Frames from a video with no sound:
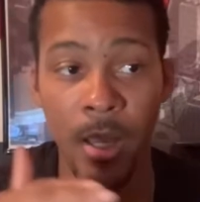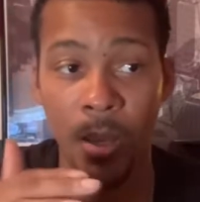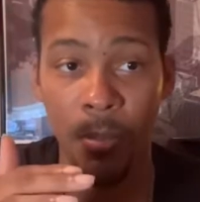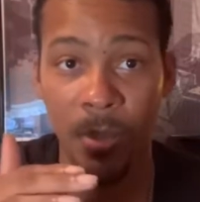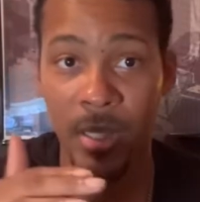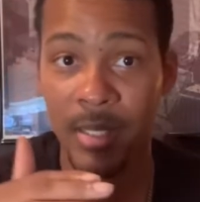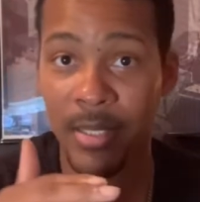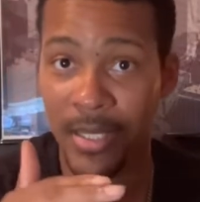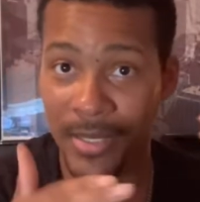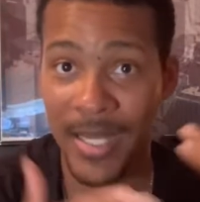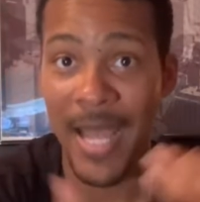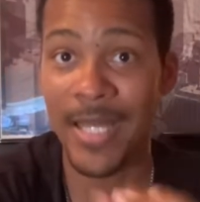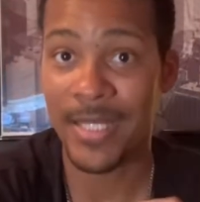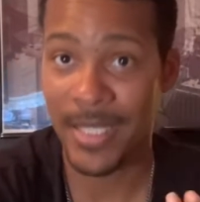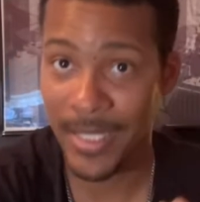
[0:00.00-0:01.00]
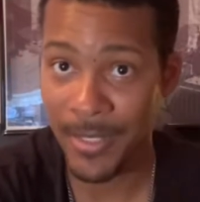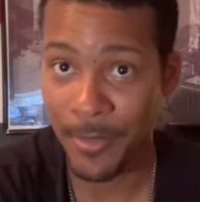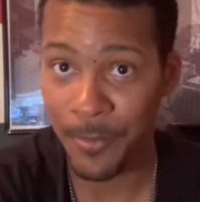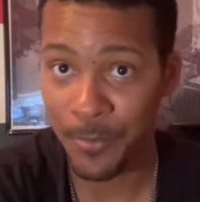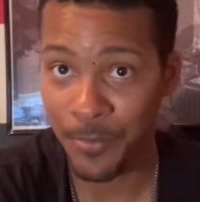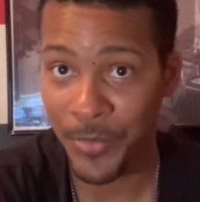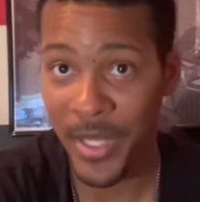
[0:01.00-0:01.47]
but that's him.
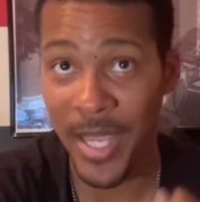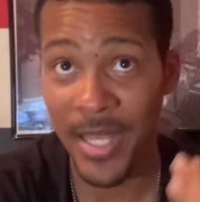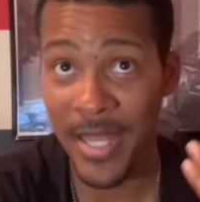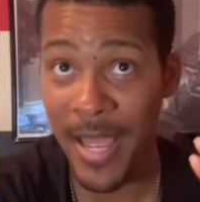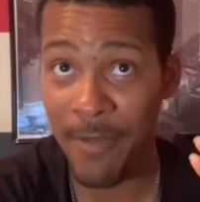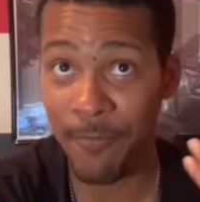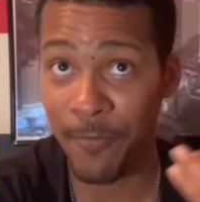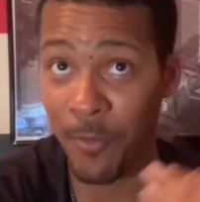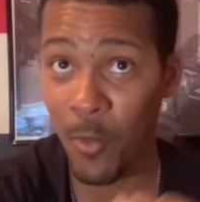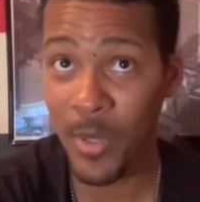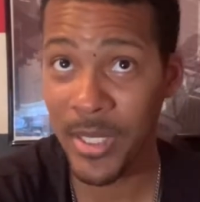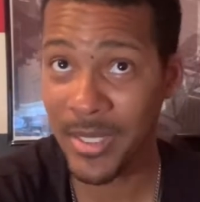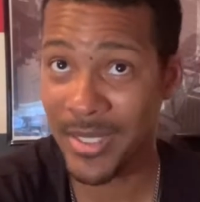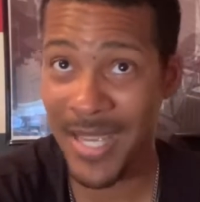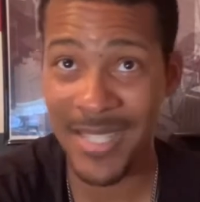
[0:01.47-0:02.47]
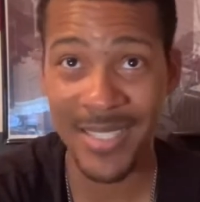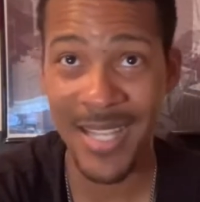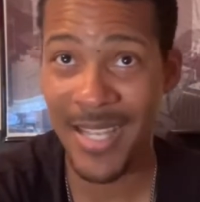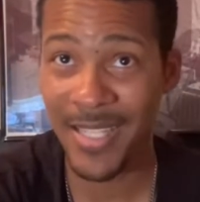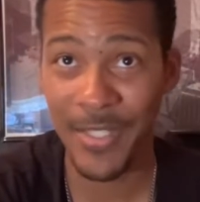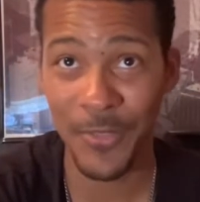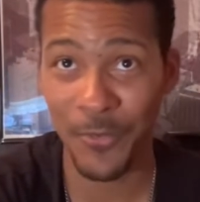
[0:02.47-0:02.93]
And that voice, that's not
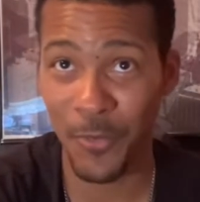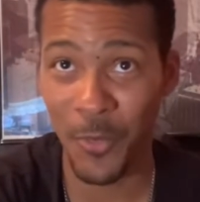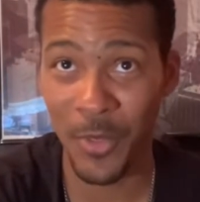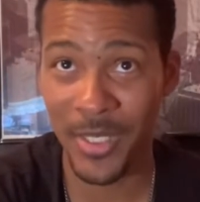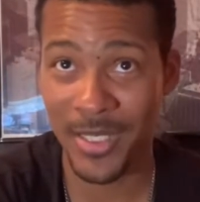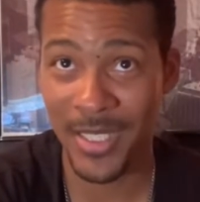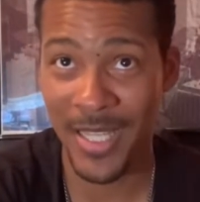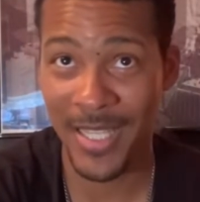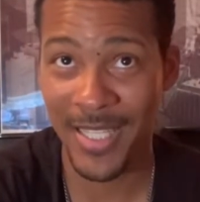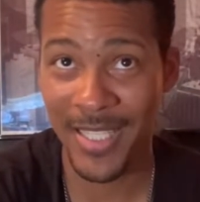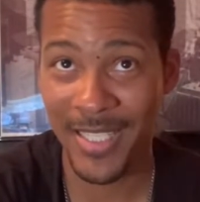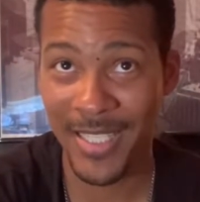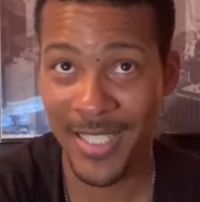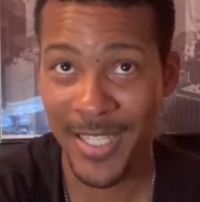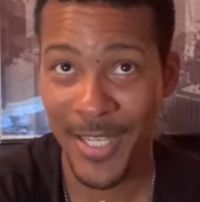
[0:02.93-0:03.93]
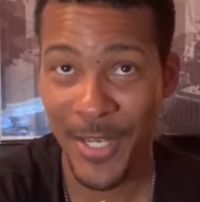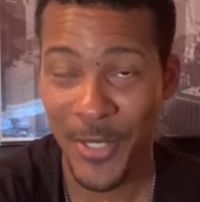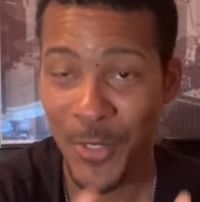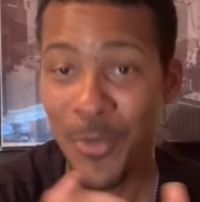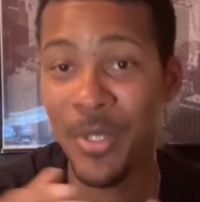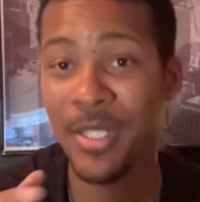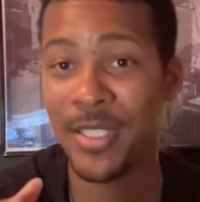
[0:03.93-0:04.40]
his voice. Like
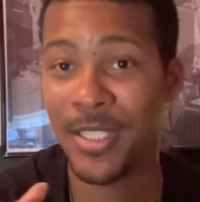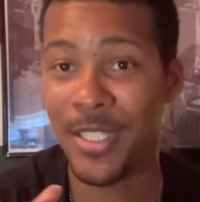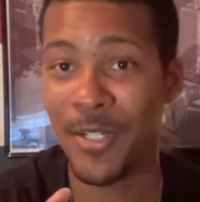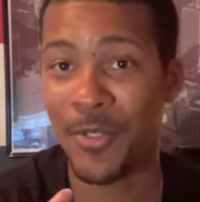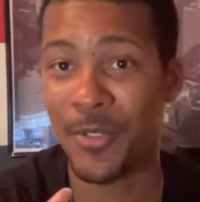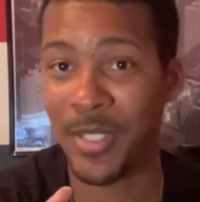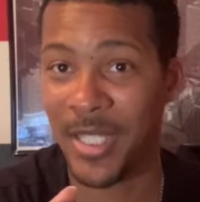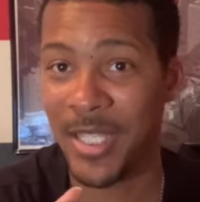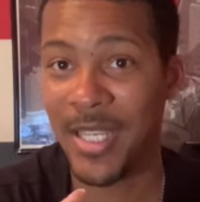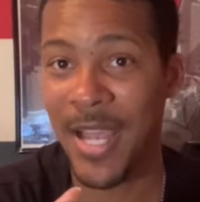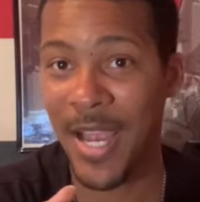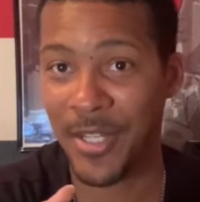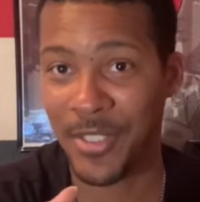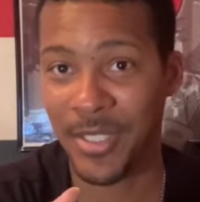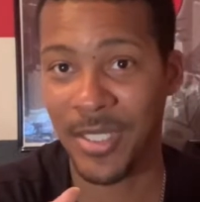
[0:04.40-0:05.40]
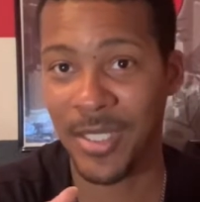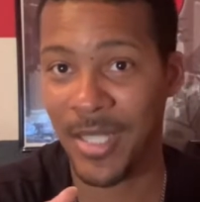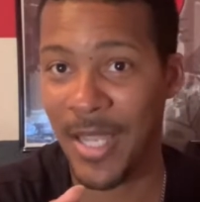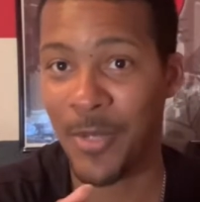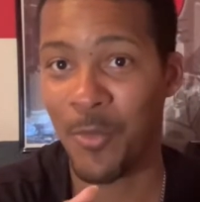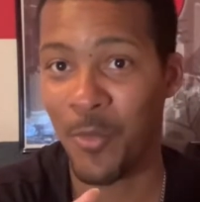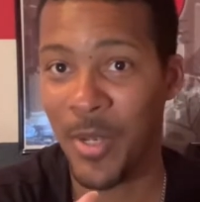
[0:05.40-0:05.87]
you can tell he actually
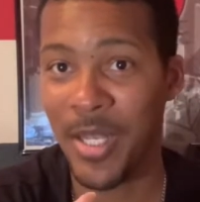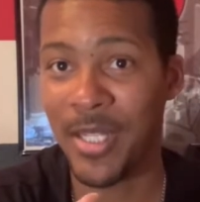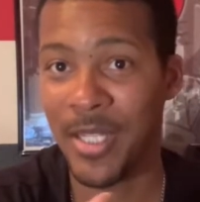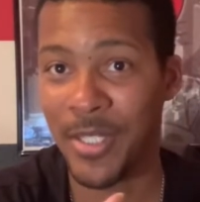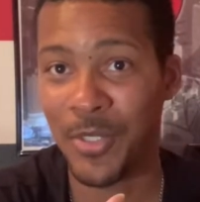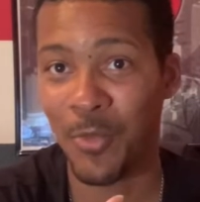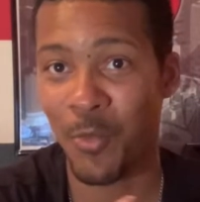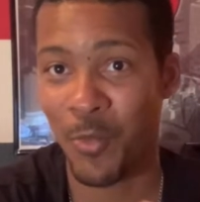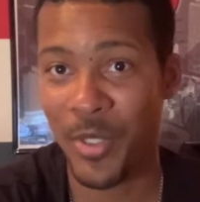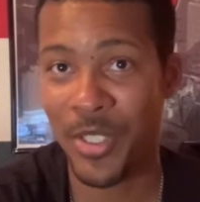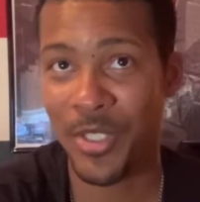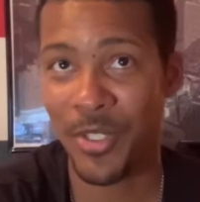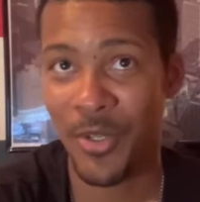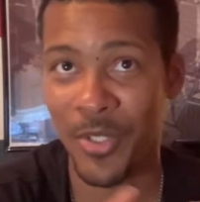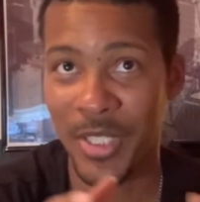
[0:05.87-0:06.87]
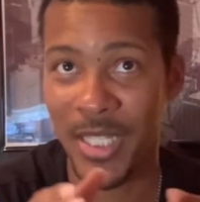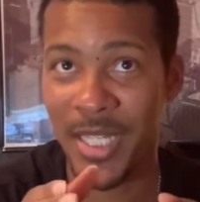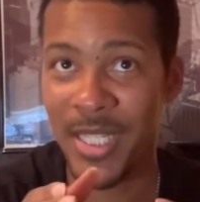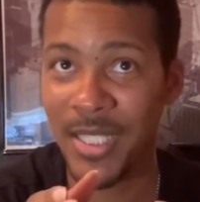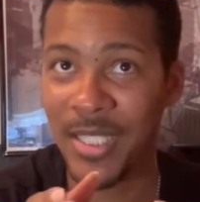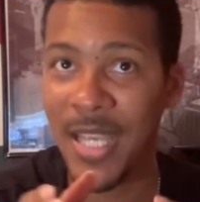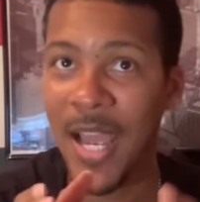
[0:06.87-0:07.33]
like went and did some research. He
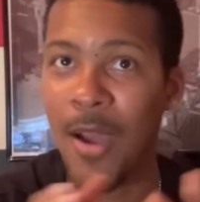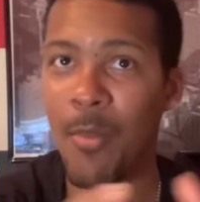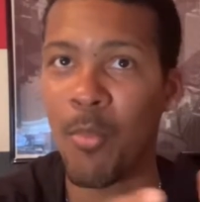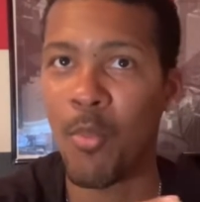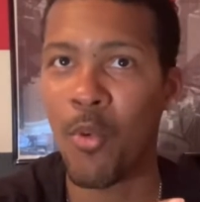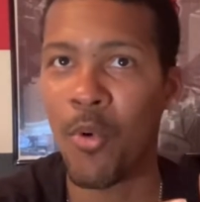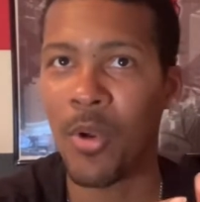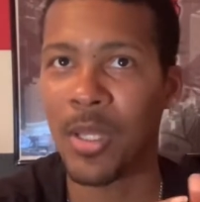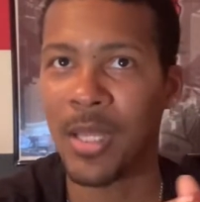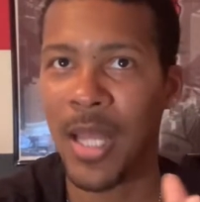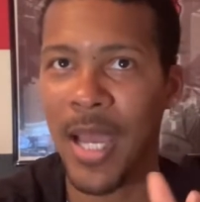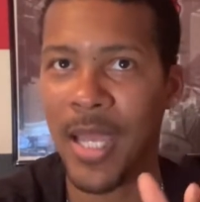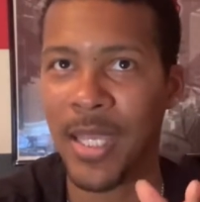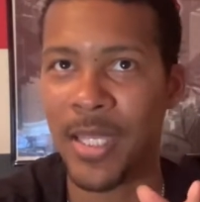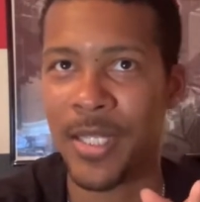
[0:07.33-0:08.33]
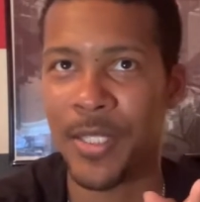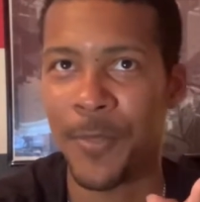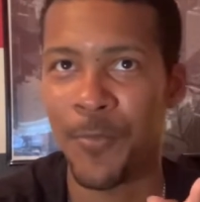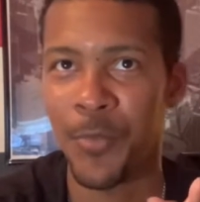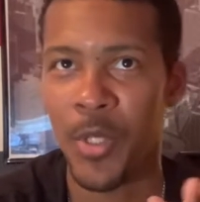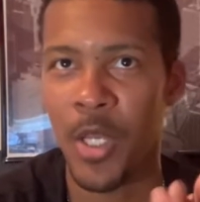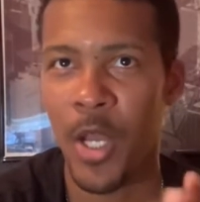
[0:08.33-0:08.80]
sound more like
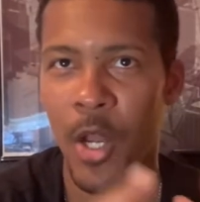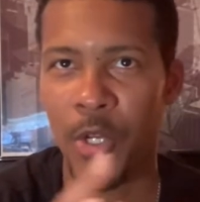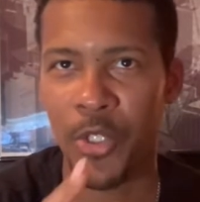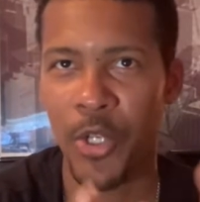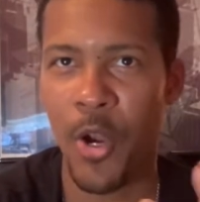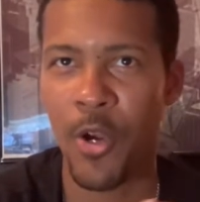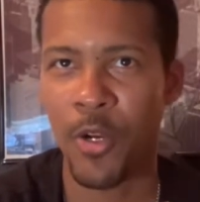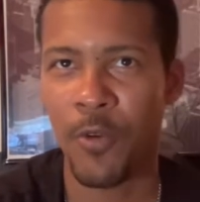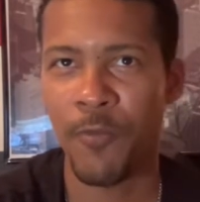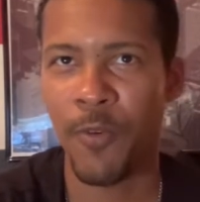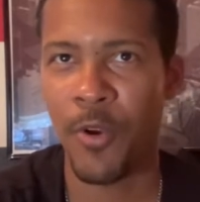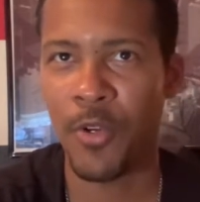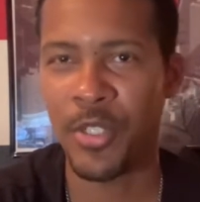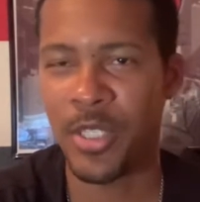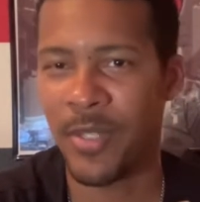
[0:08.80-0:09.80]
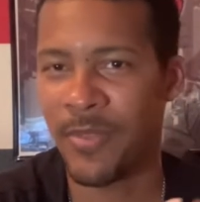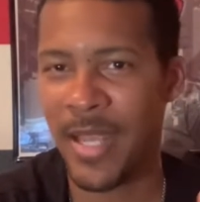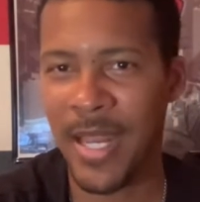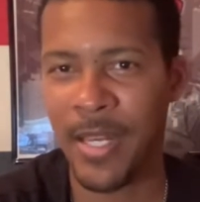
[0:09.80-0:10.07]
a darker version of Danny